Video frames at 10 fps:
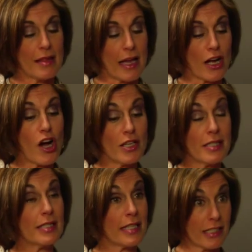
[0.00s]
that
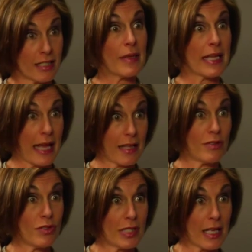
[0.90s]
causes cells to be
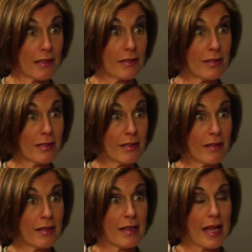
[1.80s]
cancer cells
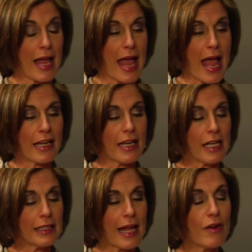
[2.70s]
and
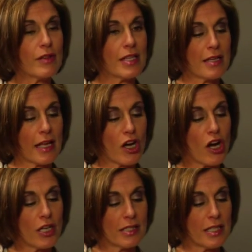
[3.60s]
allow the and
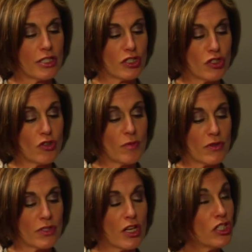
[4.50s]
cause these
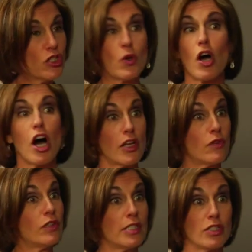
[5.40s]
tumors to
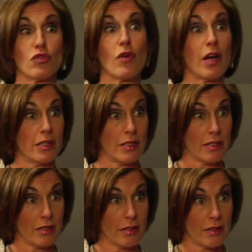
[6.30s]

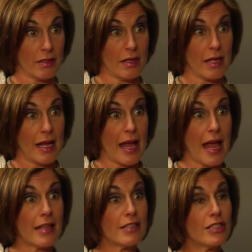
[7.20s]
auto-destruct.
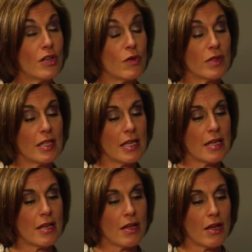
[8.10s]
And so
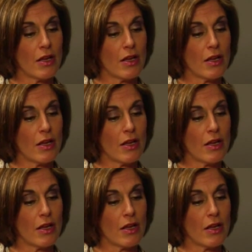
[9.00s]
the